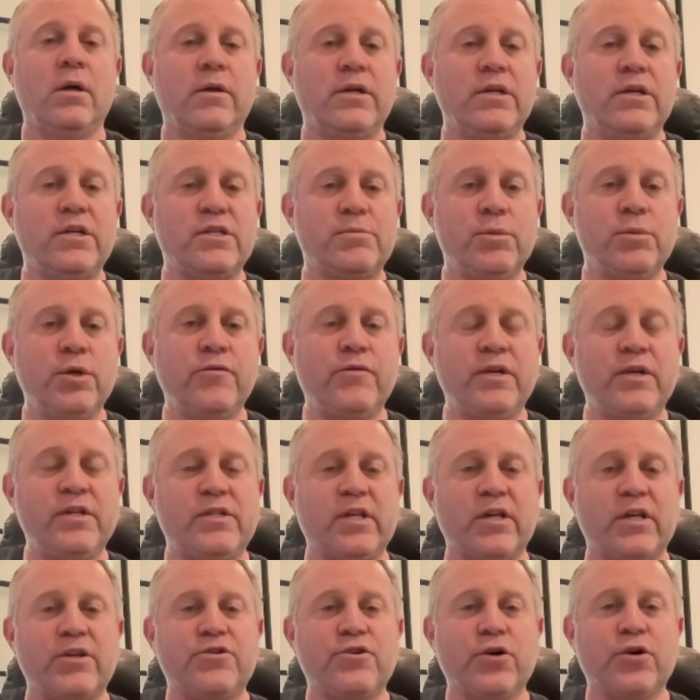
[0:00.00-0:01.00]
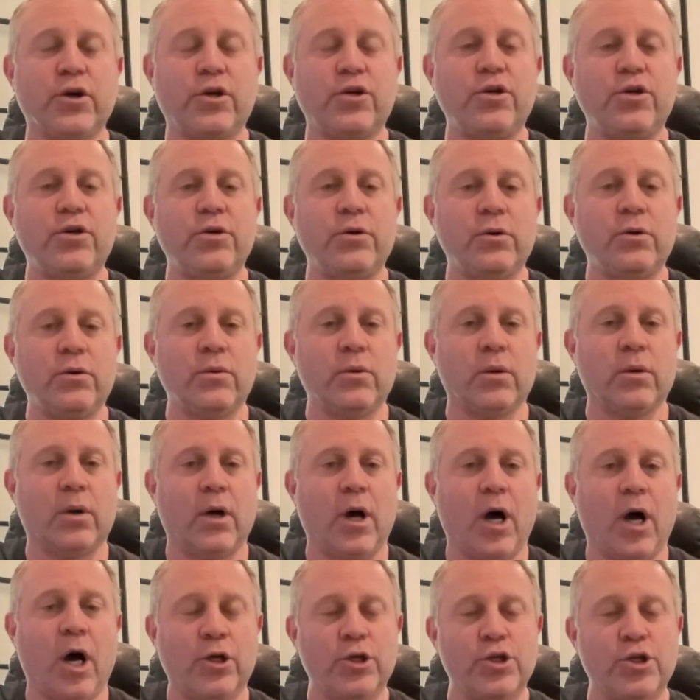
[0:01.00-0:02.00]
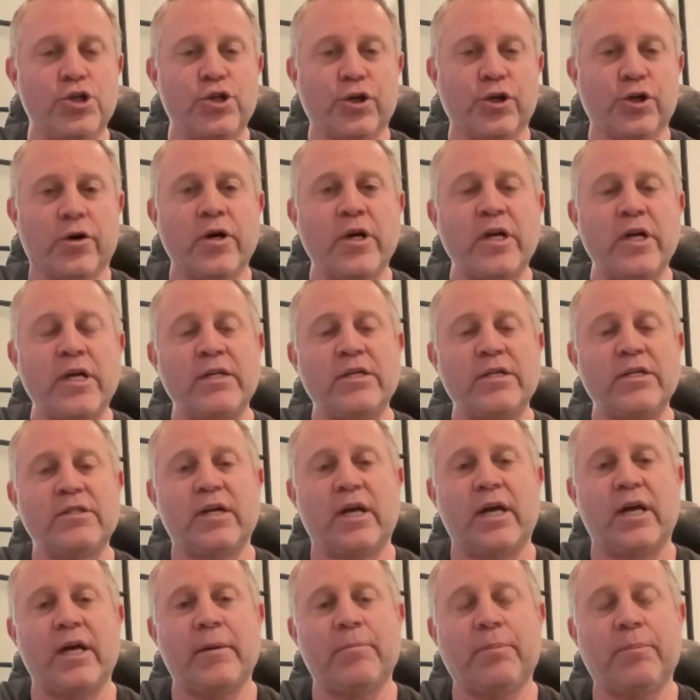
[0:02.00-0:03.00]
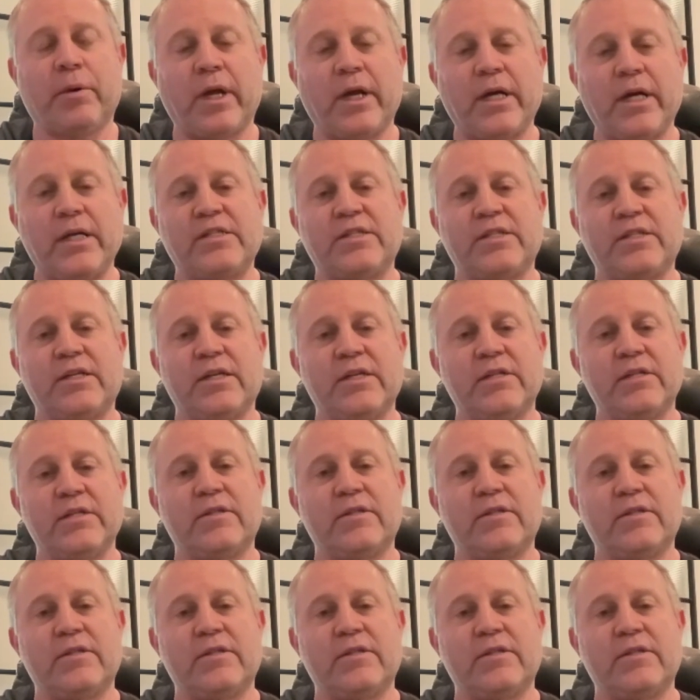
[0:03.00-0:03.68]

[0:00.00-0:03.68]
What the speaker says: These movies that took you on journeys in places